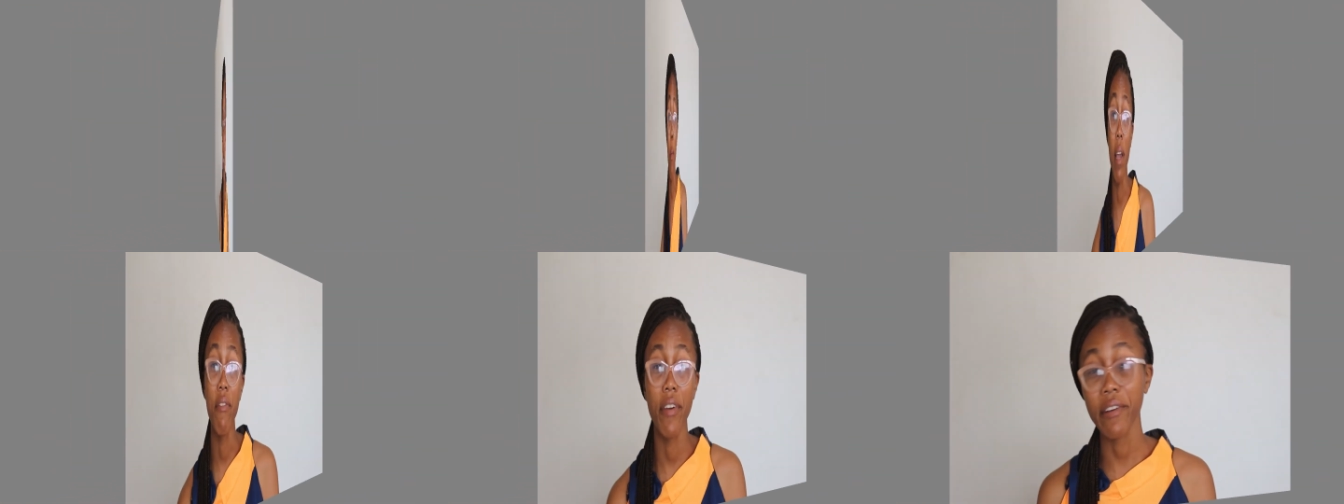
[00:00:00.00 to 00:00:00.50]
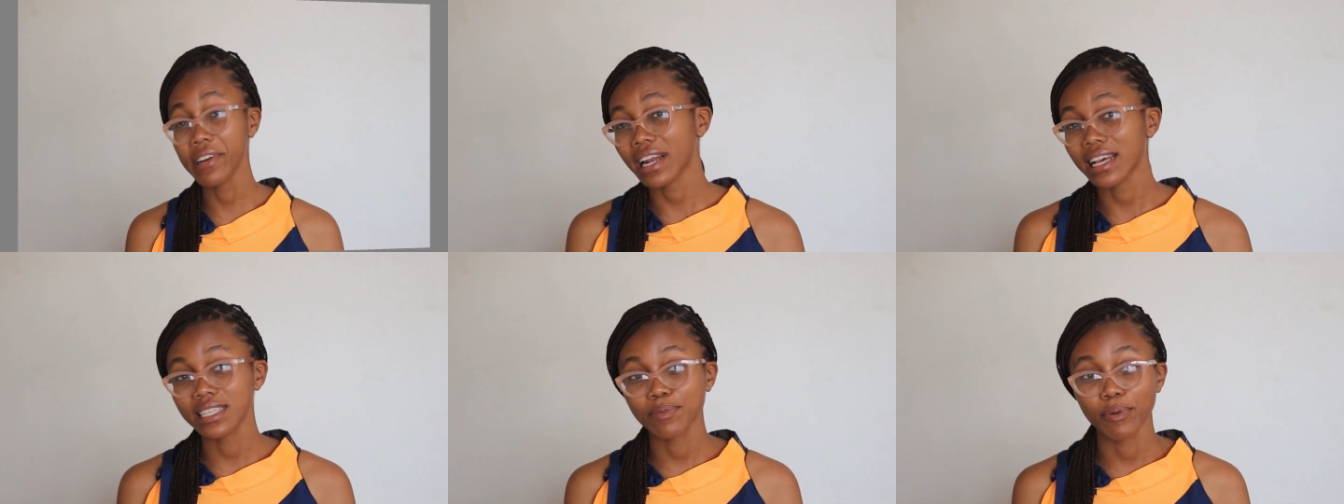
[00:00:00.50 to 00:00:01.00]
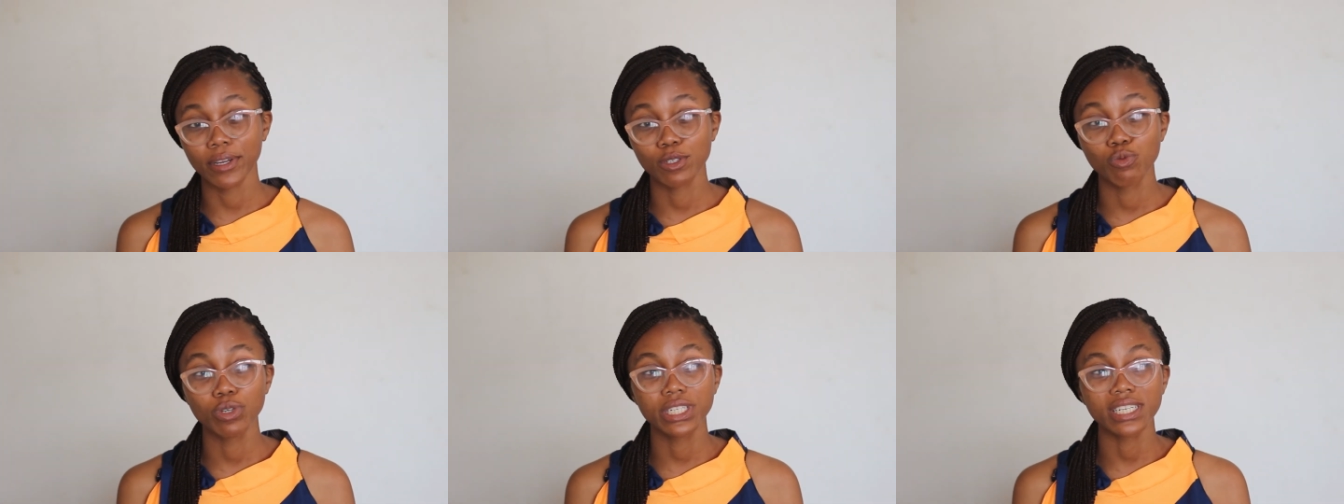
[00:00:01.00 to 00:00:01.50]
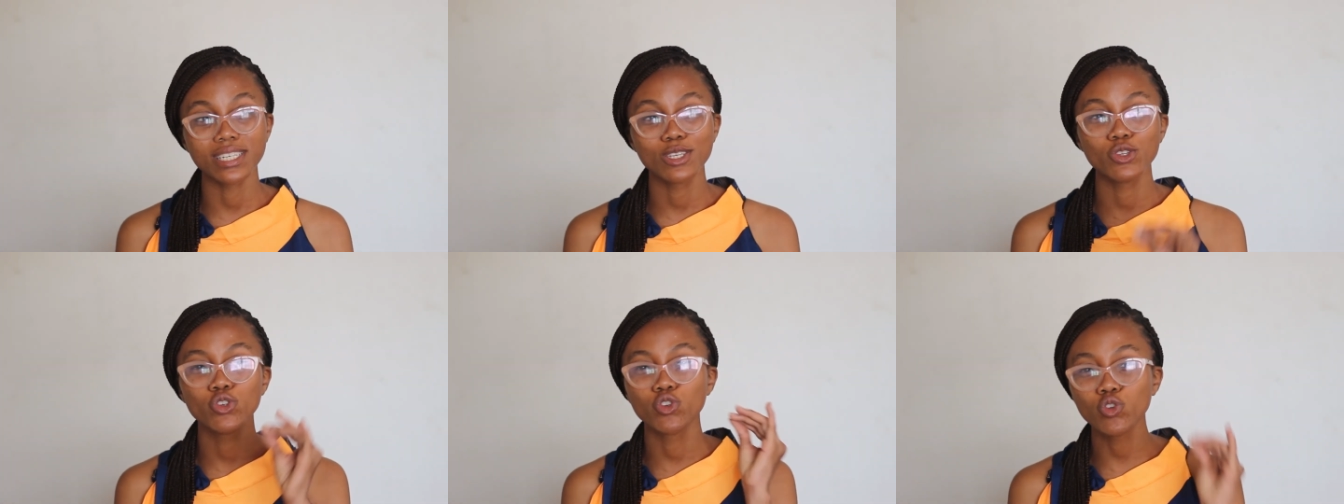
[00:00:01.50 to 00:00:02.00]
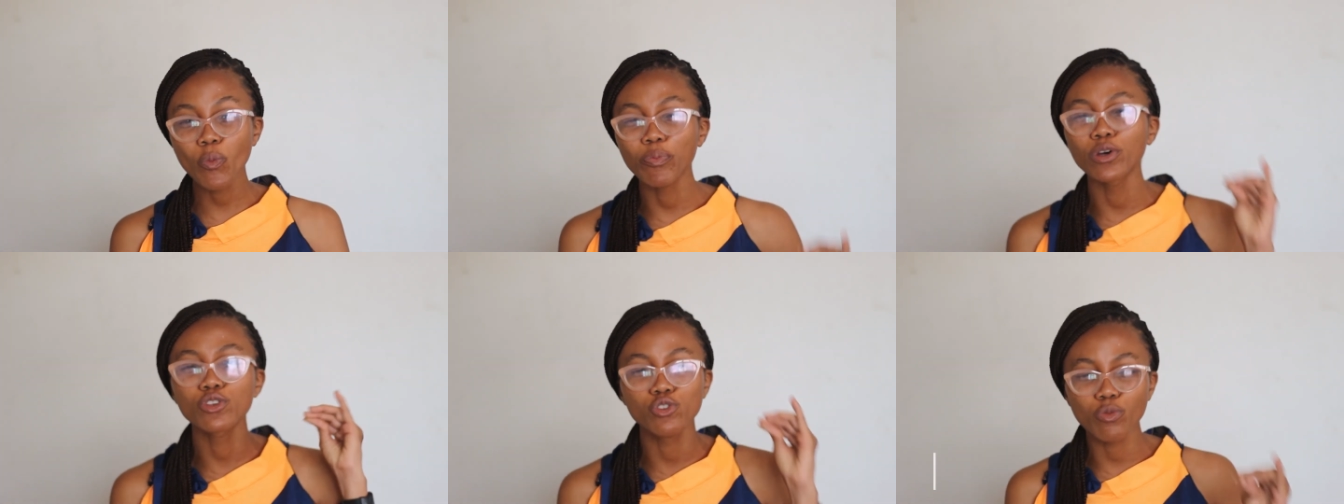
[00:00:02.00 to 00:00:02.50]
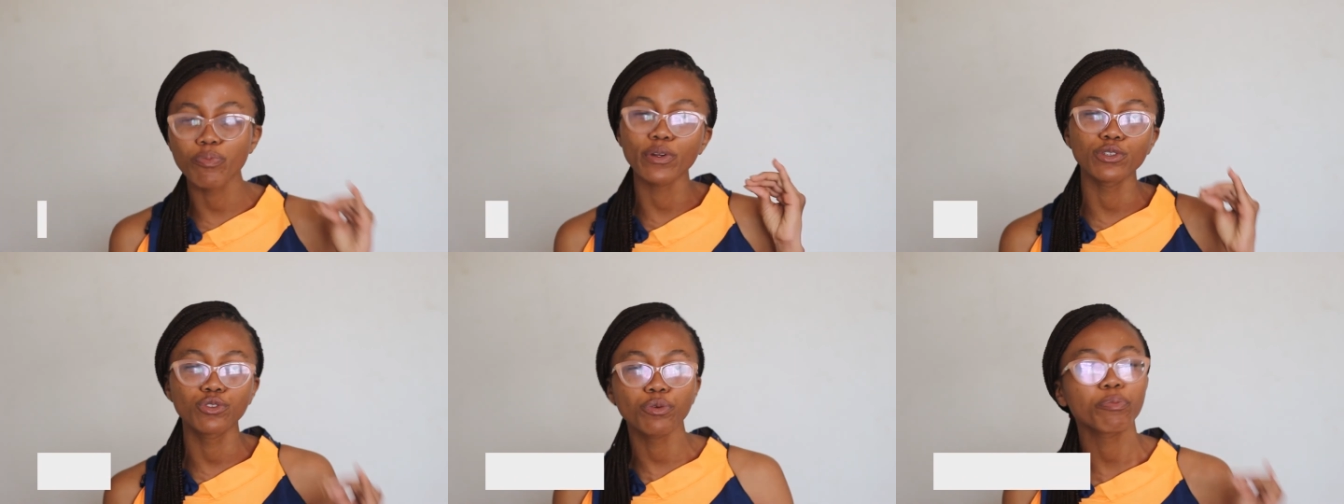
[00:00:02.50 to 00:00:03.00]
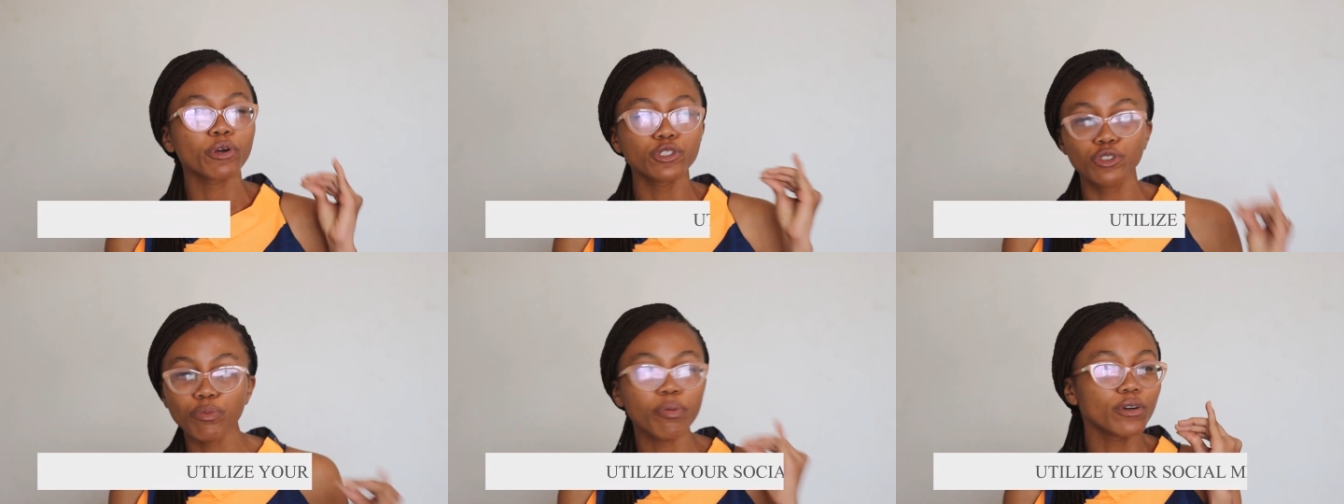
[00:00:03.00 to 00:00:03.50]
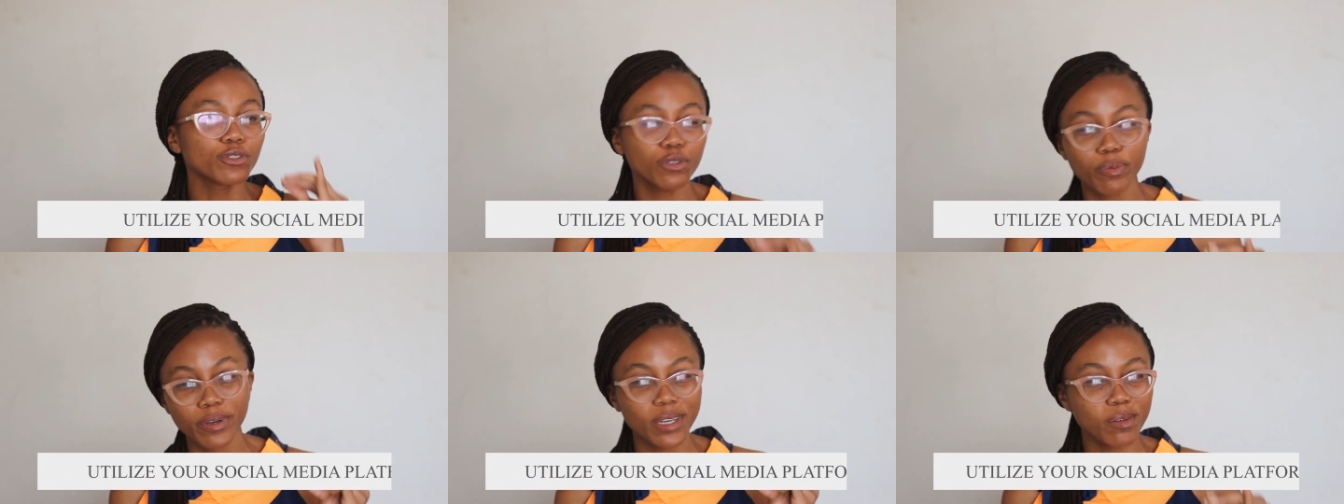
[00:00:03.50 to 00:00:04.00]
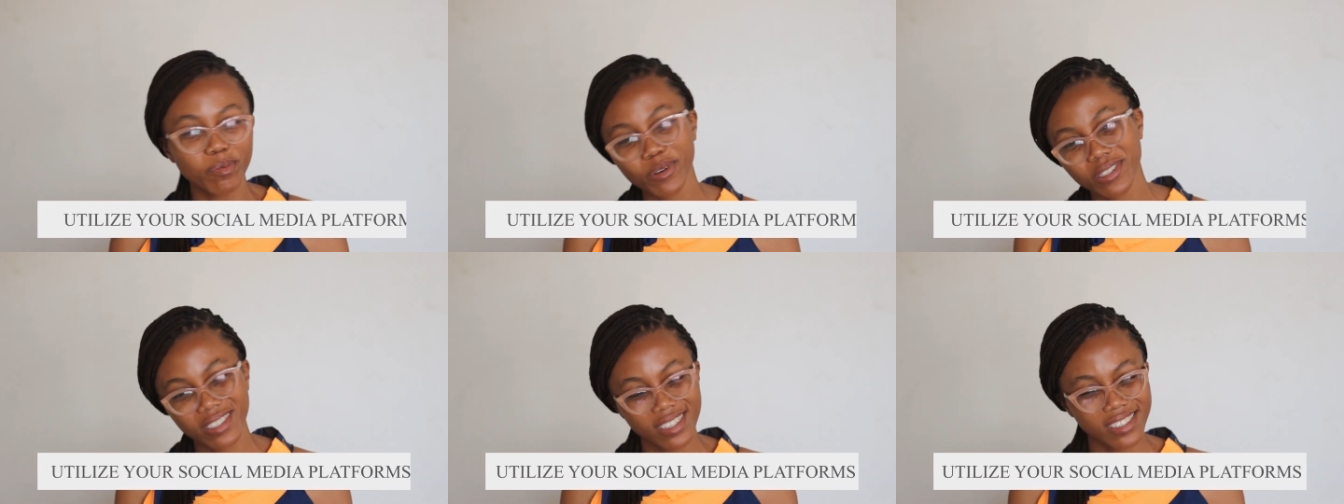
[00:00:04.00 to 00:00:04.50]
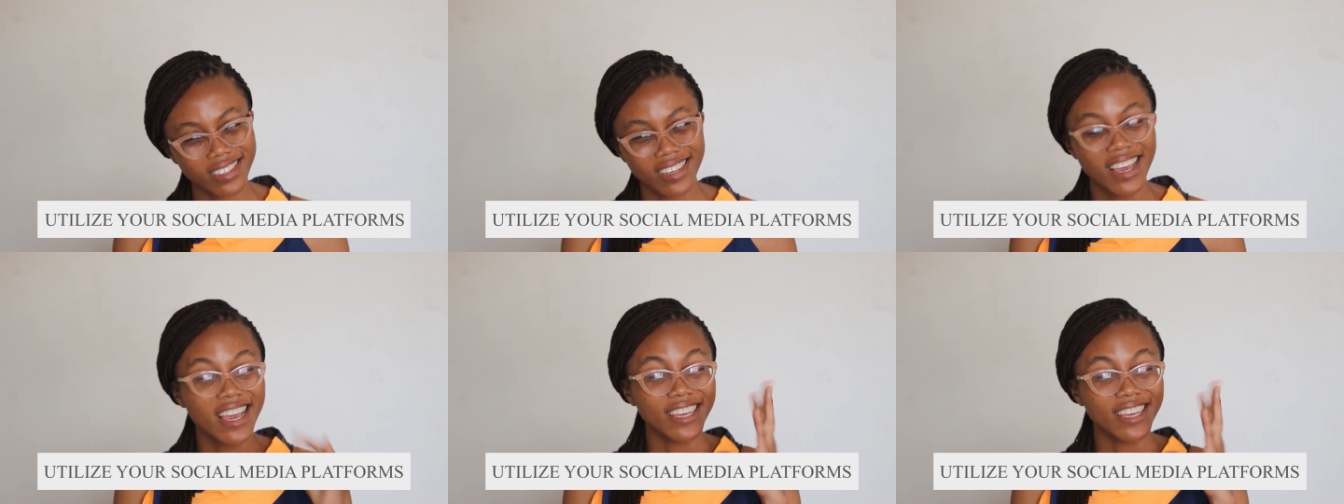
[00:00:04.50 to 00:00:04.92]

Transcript: Now my very last point, which is super duper important,